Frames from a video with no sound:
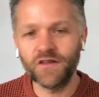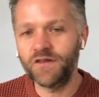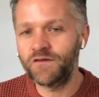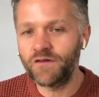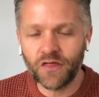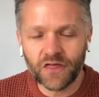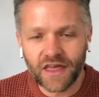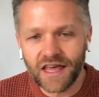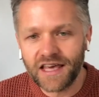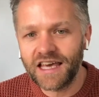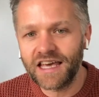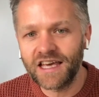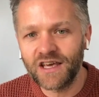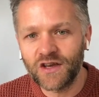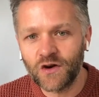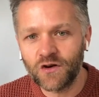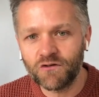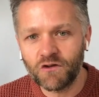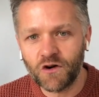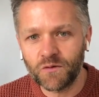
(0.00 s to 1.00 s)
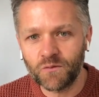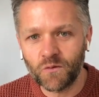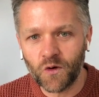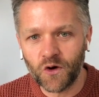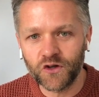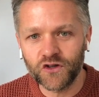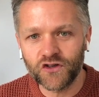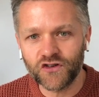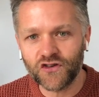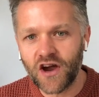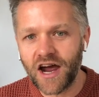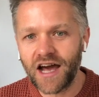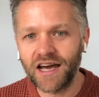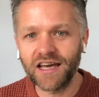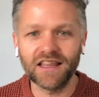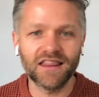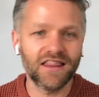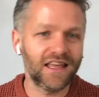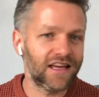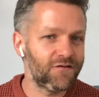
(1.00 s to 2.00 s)
thinking you're on one track
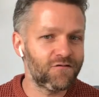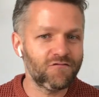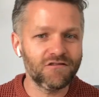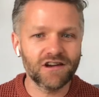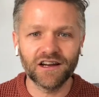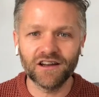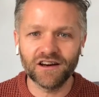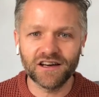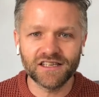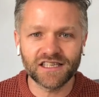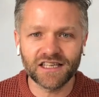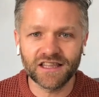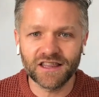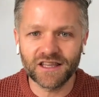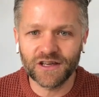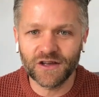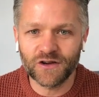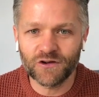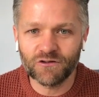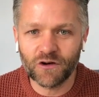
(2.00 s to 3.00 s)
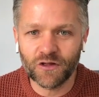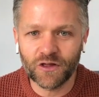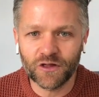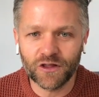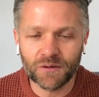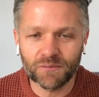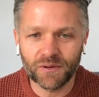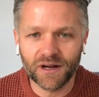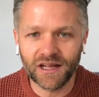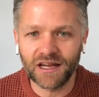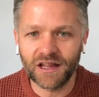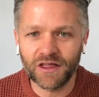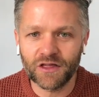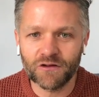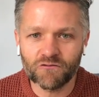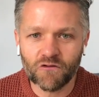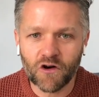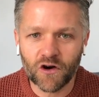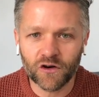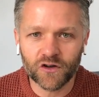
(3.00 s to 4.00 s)
and then realizing that you're on completely the
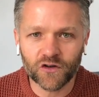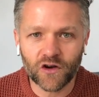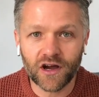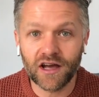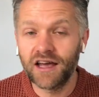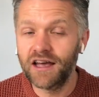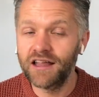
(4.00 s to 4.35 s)
wrong track.